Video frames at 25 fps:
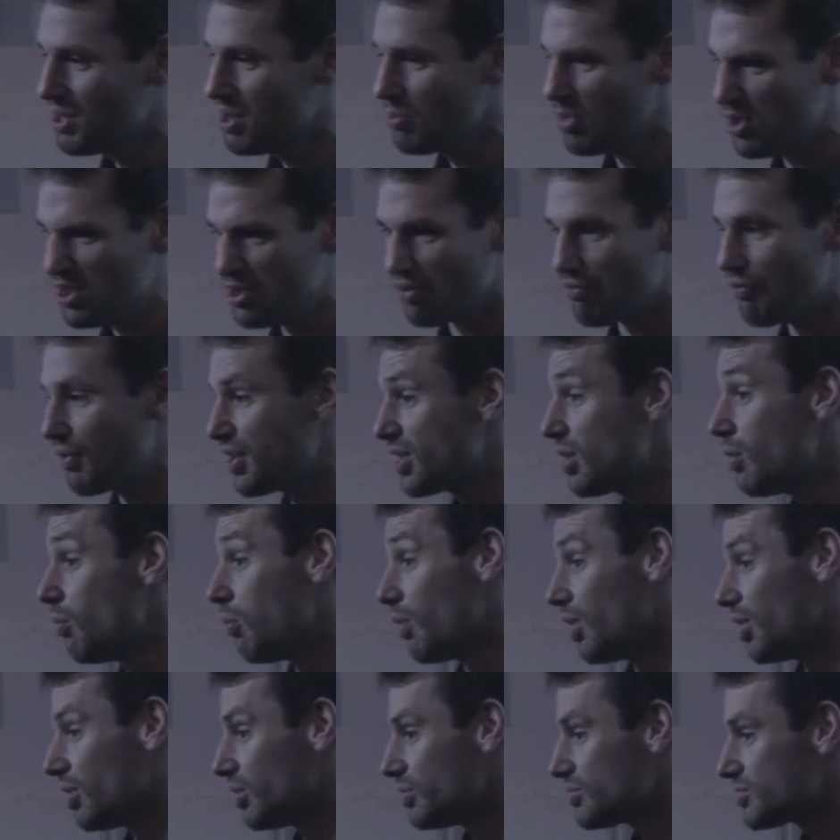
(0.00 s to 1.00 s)
But in the real
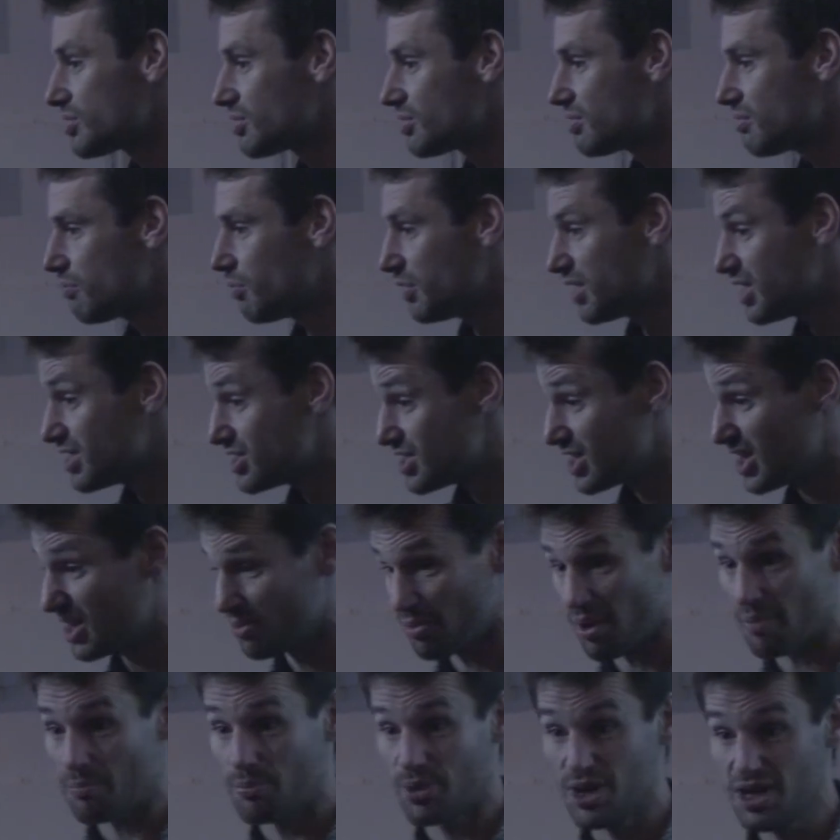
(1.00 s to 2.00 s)
world, when you're dealing
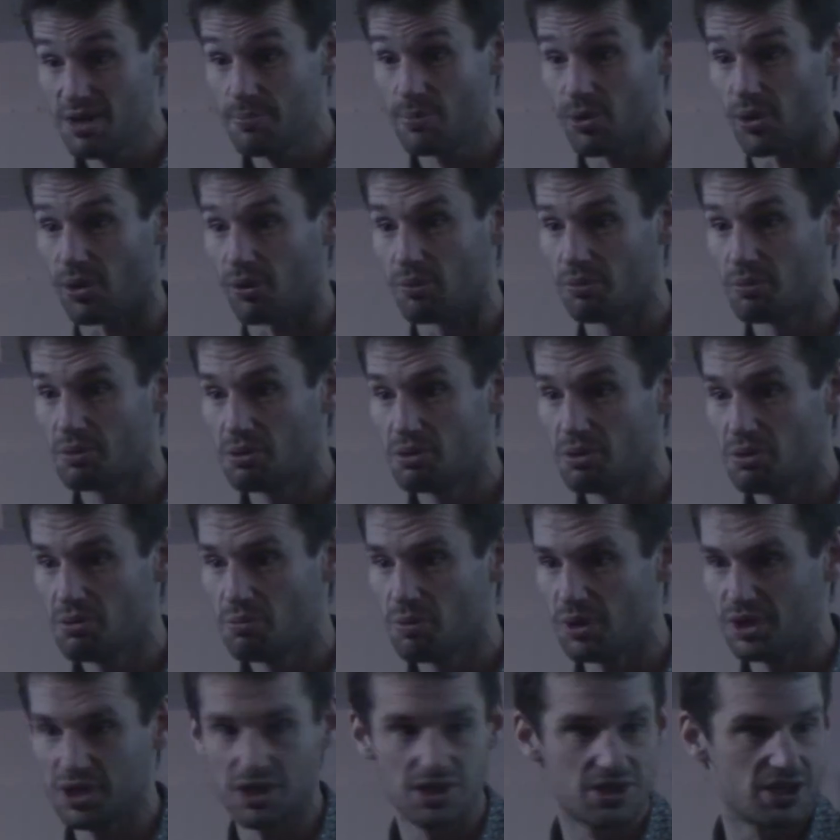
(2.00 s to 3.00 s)
with people,
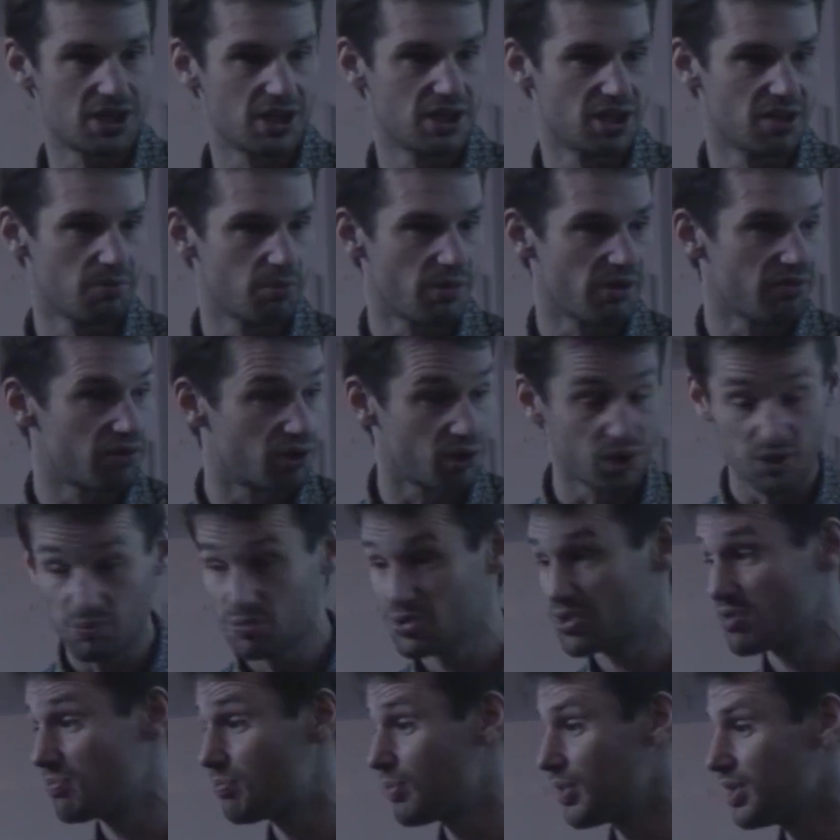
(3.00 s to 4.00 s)
when you're dealing with
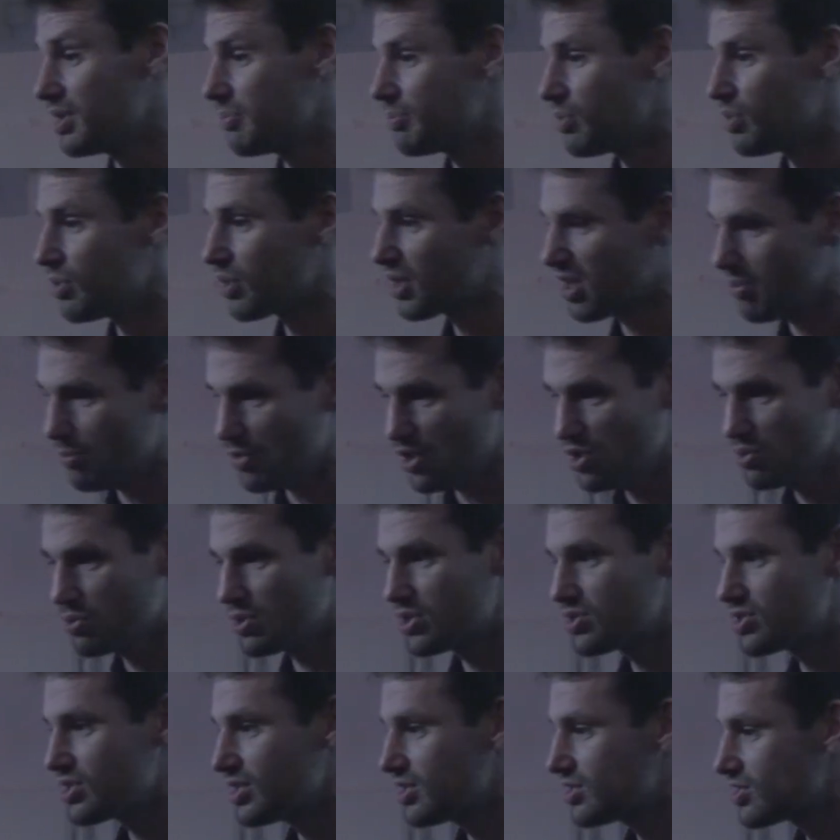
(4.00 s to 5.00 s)
groups of people,
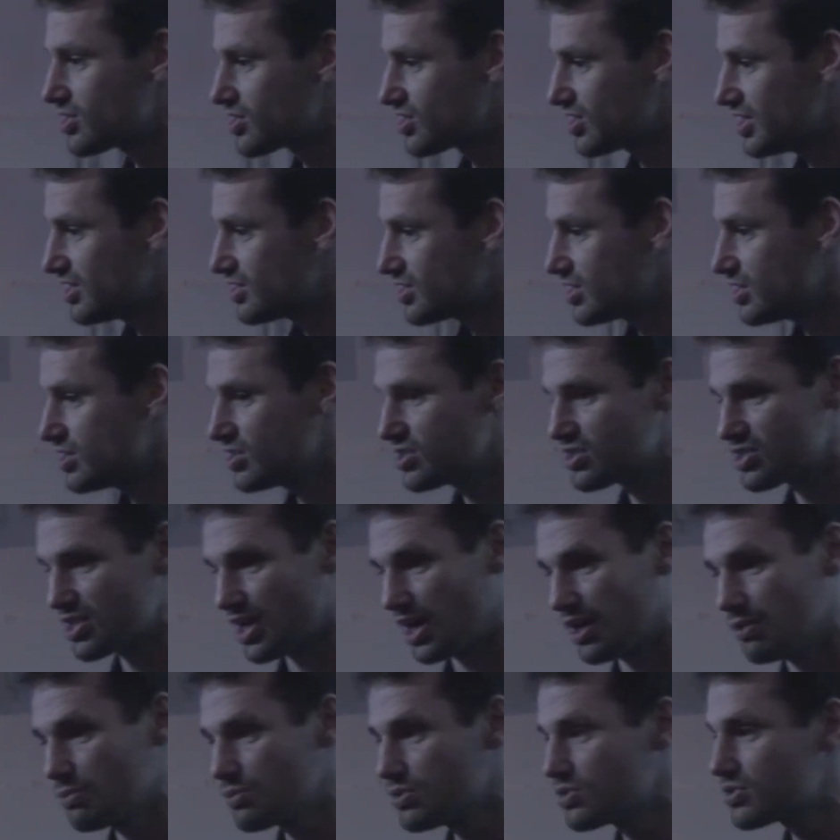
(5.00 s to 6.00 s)
communities, cities,
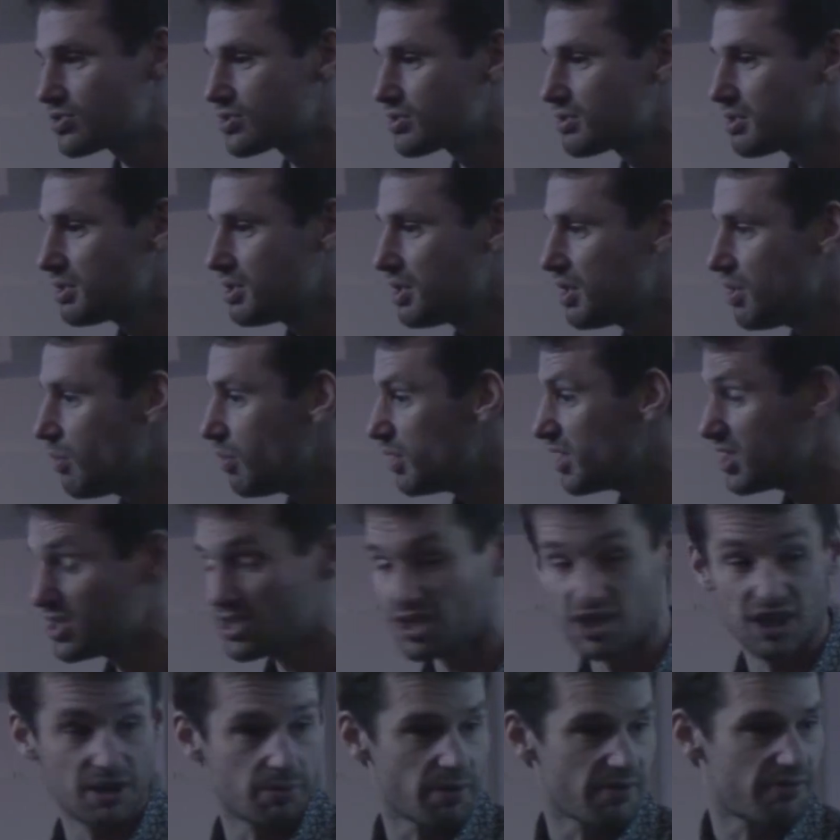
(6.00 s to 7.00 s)
towns, when you're
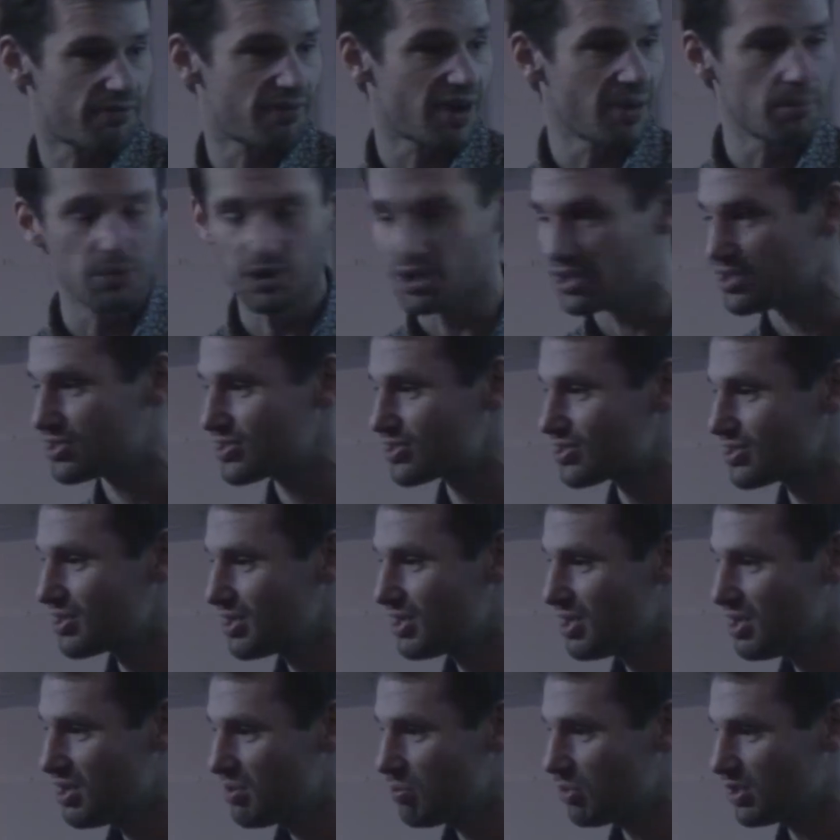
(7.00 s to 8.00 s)
dealing with families,
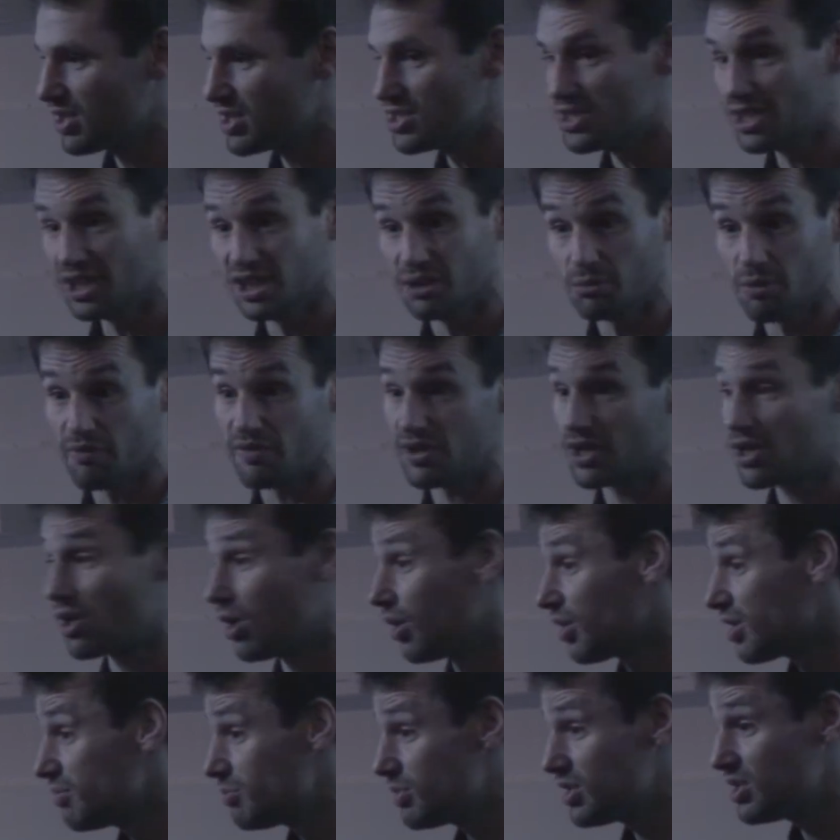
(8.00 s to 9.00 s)
when you're dealing with
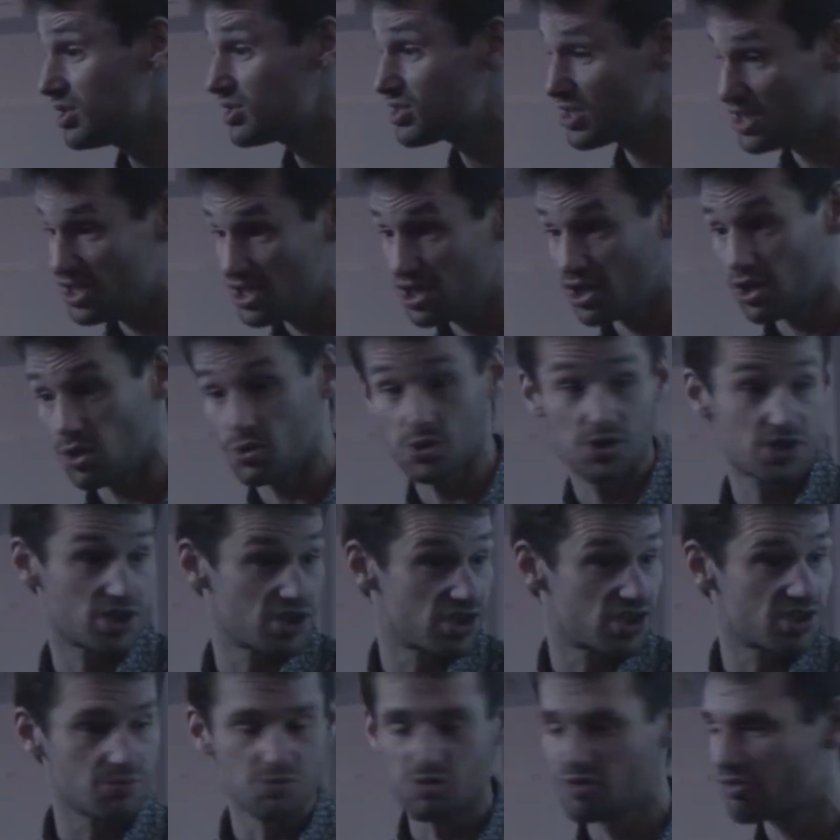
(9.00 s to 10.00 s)
economies,
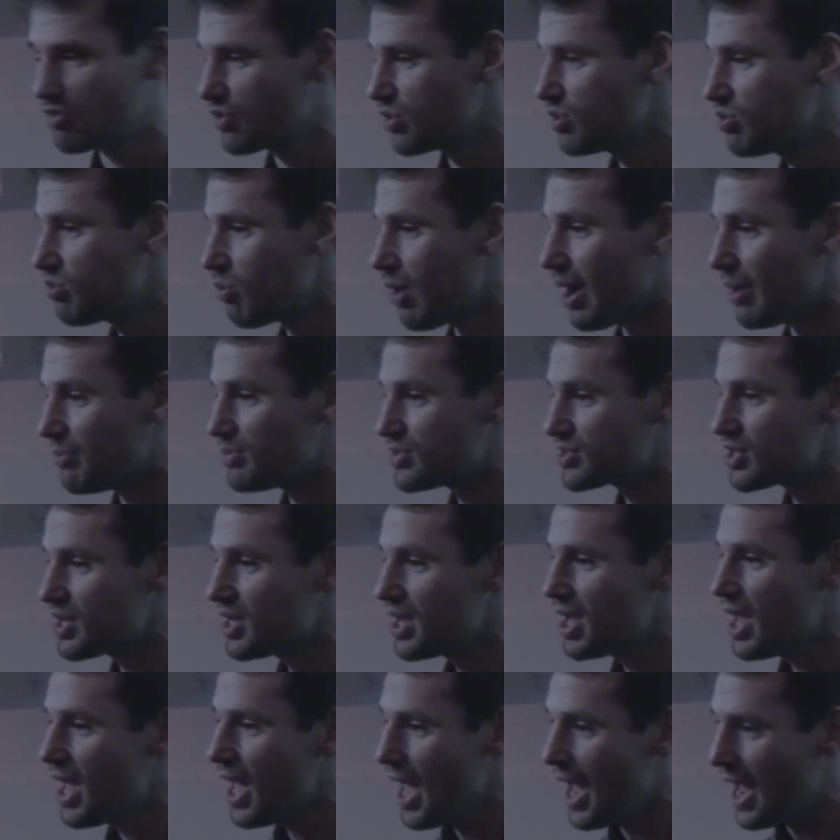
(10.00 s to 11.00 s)
ecosystems, food webs,
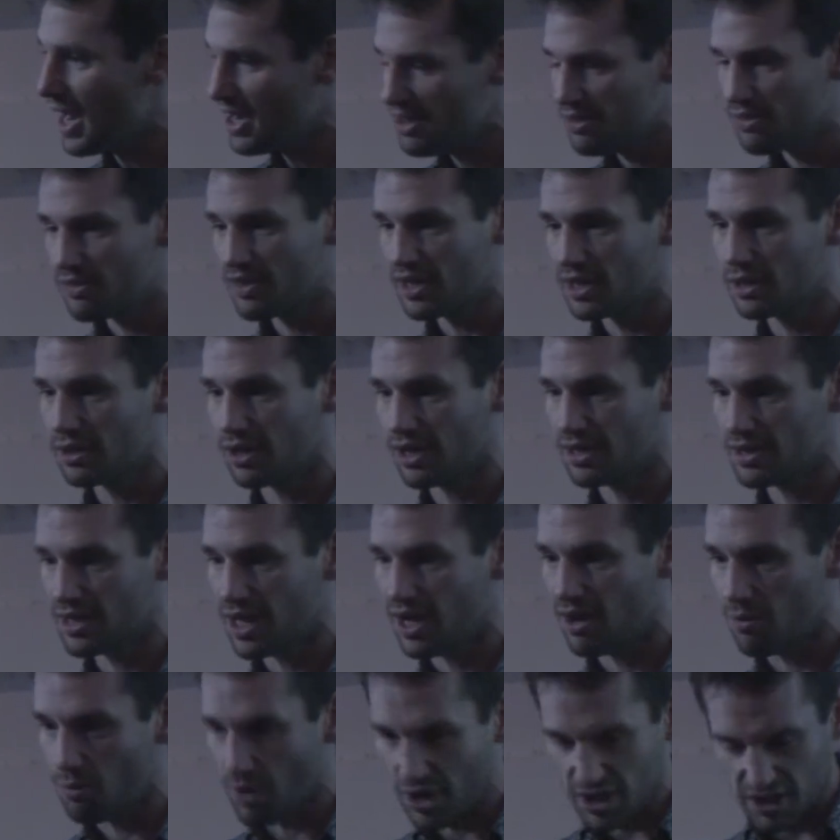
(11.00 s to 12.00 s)
anything like
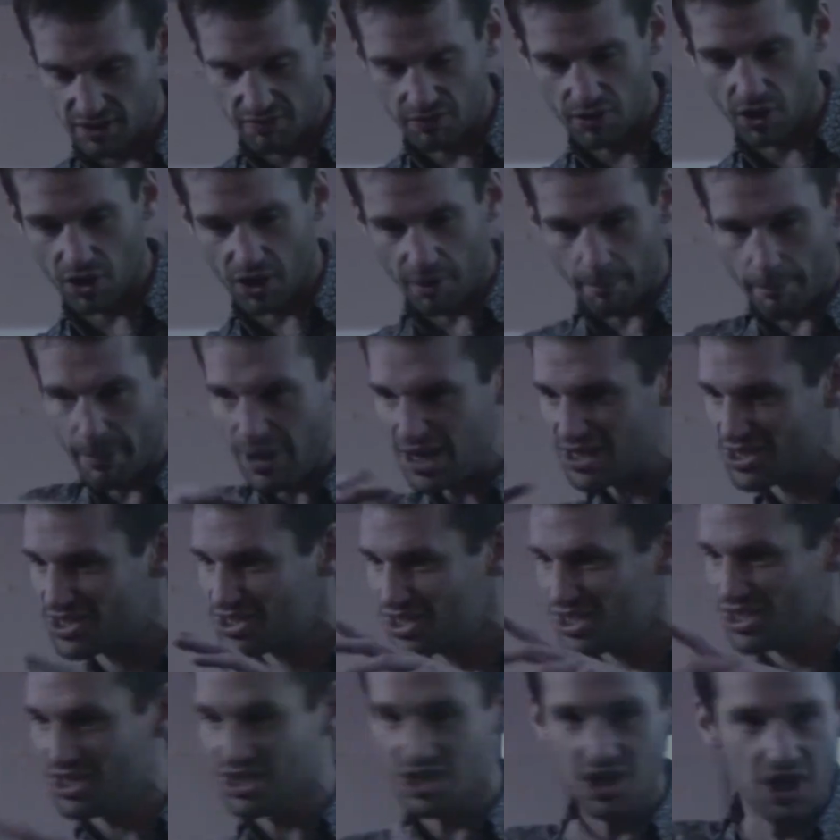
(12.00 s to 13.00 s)
that where you've got a
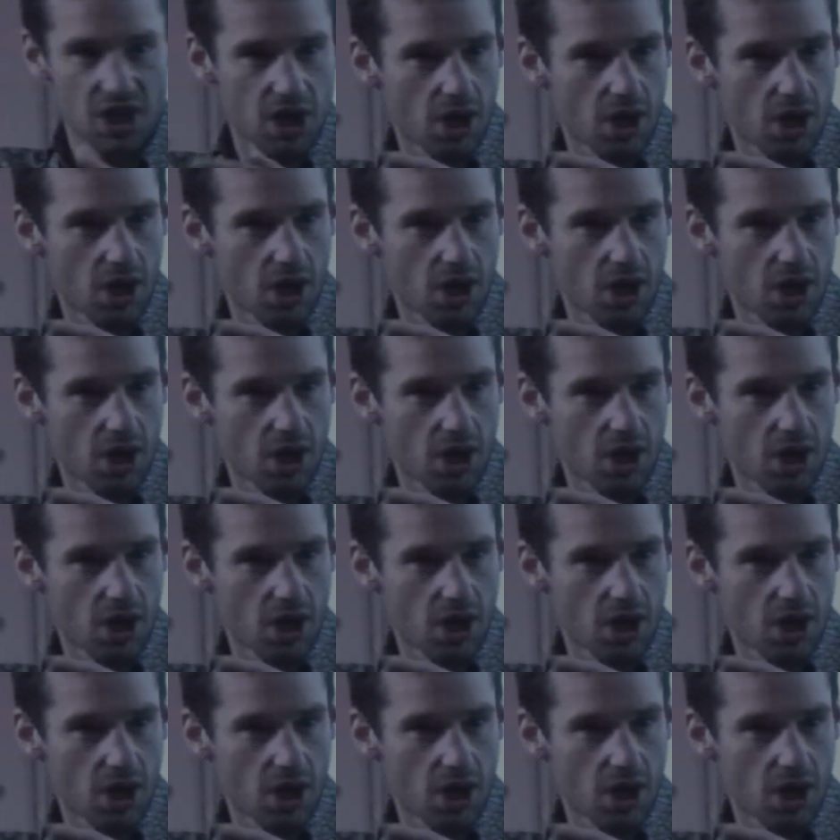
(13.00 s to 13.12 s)
messy,